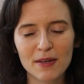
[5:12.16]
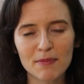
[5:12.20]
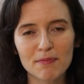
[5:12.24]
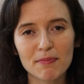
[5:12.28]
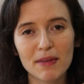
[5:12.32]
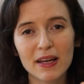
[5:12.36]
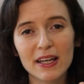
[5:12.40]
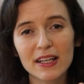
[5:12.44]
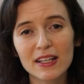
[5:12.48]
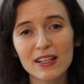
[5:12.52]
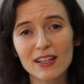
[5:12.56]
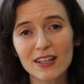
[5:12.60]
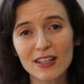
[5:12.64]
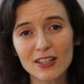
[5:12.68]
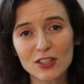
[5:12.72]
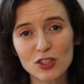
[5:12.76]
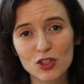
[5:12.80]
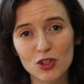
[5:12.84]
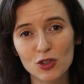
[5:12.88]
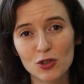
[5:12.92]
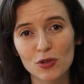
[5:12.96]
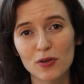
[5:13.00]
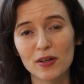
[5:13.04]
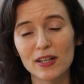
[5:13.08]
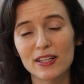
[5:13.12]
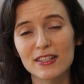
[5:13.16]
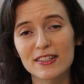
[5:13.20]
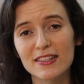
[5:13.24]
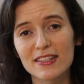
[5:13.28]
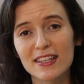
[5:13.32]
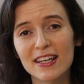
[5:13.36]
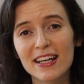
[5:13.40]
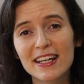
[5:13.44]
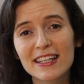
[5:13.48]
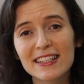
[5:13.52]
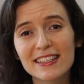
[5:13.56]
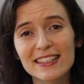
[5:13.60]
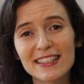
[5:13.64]
Make a choice
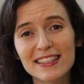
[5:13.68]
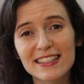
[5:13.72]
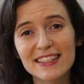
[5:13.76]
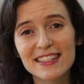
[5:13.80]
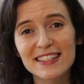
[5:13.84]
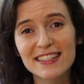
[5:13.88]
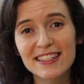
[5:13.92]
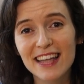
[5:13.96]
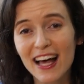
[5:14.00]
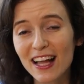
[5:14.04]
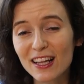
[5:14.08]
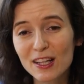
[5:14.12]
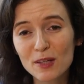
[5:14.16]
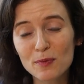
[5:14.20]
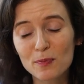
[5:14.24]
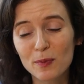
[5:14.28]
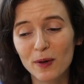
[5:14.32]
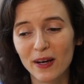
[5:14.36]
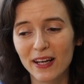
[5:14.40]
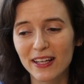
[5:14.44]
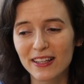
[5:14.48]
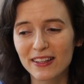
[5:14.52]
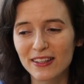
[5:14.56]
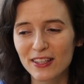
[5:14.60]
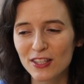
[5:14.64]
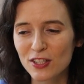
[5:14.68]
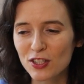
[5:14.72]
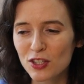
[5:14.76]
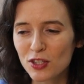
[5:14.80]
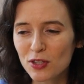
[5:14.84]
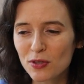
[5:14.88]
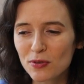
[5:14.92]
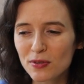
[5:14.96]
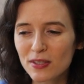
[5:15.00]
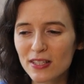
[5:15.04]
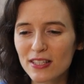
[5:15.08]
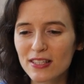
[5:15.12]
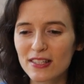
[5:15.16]
to celebrate the
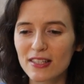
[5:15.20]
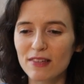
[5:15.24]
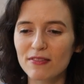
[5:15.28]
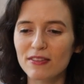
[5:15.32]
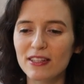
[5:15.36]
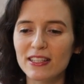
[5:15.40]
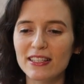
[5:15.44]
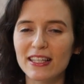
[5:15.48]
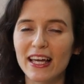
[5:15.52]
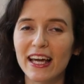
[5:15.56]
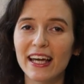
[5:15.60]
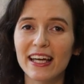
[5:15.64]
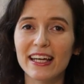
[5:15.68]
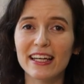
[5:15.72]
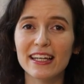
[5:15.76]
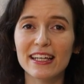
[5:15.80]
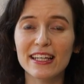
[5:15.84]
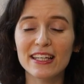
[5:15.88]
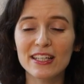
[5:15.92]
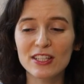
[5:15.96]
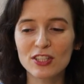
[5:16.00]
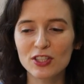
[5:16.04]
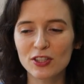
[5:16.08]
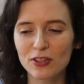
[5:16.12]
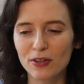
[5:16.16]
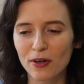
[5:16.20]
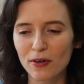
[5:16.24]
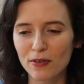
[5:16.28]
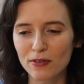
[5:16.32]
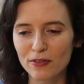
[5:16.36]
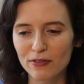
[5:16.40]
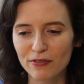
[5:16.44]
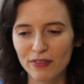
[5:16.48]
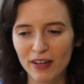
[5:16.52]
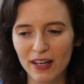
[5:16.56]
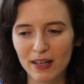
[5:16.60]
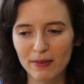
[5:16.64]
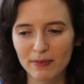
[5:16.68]
newness of the day in your own
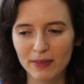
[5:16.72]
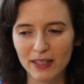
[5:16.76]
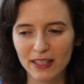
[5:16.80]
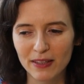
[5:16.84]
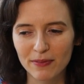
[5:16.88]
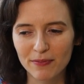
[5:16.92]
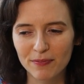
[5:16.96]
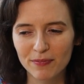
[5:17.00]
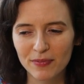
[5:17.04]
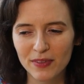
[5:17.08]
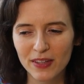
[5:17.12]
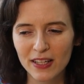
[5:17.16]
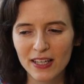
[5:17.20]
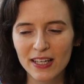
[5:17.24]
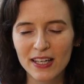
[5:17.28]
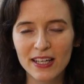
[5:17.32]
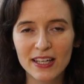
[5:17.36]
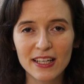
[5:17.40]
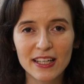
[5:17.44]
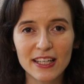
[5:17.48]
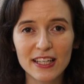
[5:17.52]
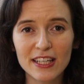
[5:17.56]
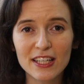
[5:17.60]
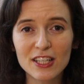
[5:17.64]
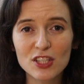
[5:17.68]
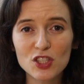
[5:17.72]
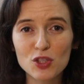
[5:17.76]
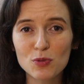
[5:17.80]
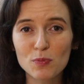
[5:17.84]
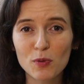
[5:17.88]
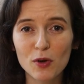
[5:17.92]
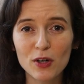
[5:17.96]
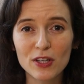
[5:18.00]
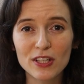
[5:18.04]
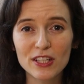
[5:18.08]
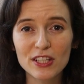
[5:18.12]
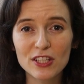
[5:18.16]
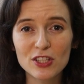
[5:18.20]
family. Each
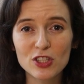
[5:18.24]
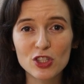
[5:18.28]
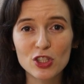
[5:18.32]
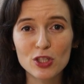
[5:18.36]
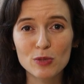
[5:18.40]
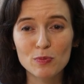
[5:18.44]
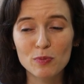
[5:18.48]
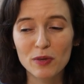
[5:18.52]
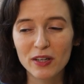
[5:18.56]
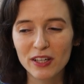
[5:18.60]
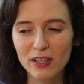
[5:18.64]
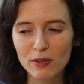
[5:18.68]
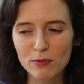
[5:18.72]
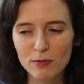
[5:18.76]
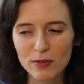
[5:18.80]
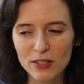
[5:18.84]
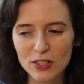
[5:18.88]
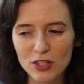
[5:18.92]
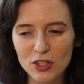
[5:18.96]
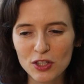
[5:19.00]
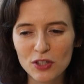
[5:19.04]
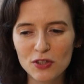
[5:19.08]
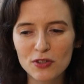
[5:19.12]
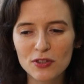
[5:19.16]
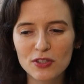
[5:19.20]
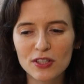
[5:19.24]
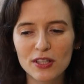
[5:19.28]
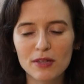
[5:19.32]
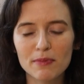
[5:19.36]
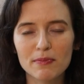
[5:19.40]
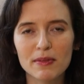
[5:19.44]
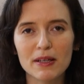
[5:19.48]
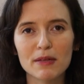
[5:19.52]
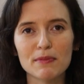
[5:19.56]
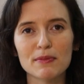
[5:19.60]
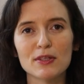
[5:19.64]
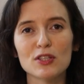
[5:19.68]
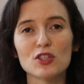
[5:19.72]
morning should bring a renewed
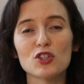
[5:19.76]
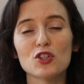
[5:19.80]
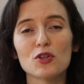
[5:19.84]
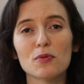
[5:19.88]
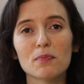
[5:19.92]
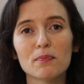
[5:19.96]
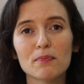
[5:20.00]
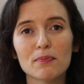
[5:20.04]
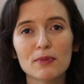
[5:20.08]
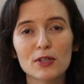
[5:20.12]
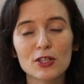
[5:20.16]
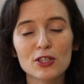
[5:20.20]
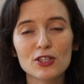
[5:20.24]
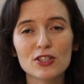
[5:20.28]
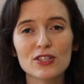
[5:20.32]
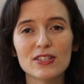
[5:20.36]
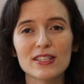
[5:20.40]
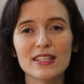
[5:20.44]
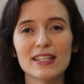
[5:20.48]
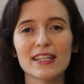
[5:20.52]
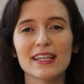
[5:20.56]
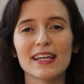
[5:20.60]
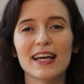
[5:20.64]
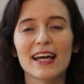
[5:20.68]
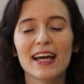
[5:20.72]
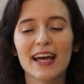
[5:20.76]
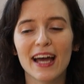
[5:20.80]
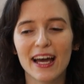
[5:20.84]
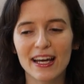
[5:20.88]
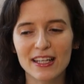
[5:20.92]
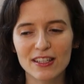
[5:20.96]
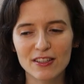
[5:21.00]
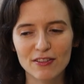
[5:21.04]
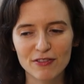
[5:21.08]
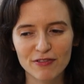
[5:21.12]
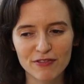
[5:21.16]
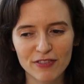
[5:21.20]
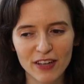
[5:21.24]
commitment to mercy
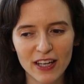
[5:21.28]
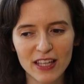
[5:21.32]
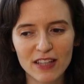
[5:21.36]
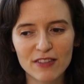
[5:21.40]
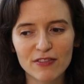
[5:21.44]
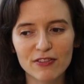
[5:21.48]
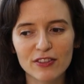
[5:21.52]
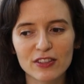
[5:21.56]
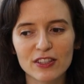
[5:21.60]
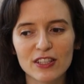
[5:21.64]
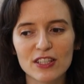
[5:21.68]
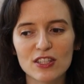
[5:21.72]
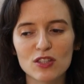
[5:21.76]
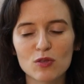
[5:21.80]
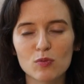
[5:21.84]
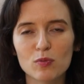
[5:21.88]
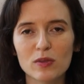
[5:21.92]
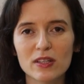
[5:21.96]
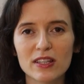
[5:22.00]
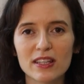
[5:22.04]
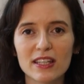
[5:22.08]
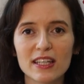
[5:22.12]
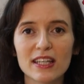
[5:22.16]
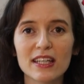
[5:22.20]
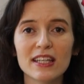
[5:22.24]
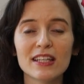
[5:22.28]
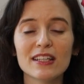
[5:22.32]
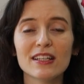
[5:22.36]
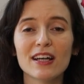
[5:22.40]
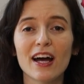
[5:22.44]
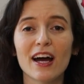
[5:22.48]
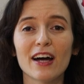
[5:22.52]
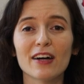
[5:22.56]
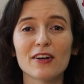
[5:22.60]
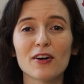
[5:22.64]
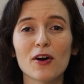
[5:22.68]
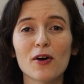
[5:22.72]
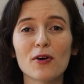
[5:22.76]
and to faithfulness within
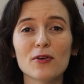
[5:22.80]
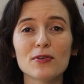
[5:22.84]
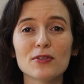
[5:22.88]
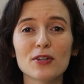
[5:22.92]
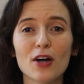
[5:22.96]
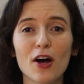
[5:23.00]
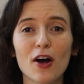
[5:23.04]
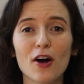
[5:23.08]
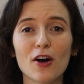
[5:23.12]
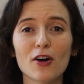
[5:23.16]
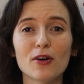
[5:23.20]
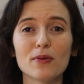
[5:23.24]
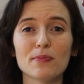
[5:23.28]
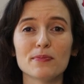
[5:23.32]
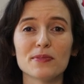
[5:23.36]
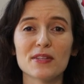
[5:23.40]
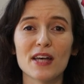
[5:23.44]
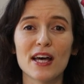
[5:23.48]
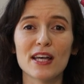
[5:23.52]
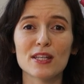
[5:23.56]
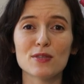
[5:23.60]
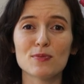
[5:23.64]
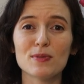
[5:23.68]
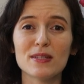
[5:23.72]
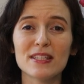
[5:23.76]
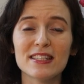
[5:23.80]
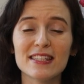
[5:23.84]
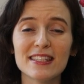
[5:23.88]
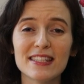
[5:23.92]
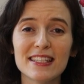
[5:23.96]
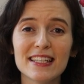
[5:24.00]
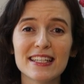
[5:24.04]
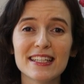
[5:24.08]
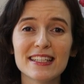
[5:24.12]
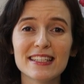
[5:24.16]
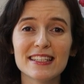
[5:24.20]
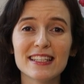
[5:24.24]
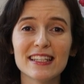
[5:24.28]
our own homes as we
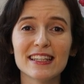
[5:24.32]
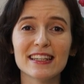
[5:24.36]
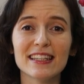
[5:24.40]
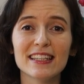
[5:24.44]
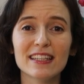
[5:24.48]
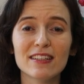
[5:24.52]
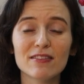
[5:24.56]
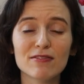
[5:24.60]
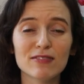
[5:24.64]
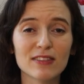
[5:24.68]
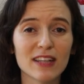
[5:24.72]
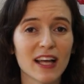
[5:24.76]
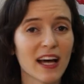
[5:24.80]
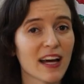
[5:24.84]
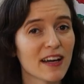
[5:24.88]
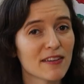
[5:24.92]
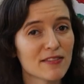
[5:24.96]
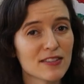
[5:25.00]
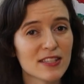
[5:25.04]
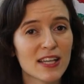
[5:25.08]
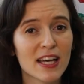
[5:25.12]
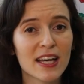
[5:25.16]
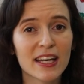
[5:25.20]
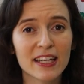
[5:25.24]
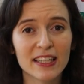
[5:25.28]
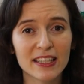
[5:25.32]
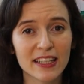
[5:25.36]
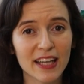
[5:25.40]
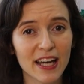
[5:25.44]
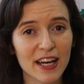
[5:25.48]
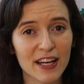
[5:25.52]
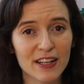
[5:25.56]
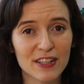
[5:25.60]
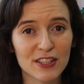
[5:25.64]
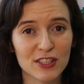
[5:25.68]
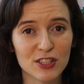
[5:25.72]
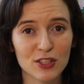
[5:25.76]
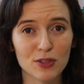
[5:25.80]
seek to live lives
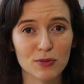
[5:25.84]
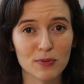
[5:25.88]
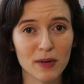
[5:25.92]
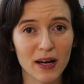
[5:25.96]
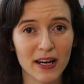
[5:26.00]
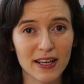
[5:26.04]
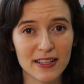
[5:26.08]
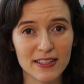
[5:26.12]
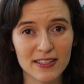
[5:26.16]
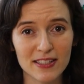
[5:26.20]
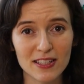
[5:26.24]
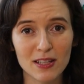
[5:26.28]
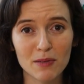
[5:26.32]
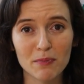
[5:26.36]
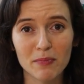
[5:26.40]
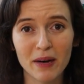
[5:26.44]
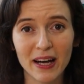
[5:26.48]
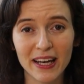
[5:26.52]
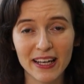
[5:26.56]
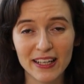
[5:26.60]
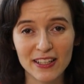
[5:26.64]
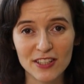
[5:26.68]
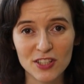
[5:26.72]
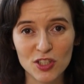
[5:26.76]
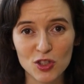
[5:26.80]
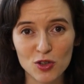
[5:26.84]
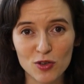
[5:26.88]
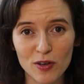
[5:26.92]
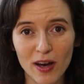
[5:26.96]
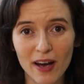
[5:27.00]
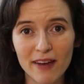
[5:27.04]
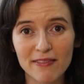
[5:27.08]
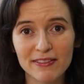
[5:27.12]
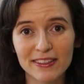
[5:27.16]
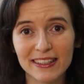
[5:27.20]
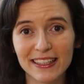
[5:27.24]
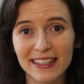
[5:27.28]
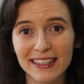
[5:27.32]
characterized by
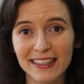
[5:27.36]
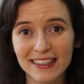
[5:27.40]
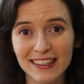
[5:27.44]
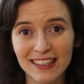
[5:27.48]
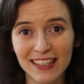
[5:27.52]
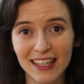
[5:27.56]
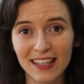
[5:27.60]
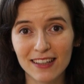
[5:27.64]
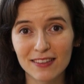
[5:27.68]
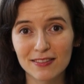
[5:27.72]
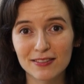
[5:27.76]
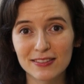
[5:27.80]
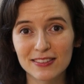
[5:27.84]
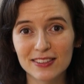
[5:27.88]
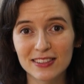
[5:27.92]
extravagant love.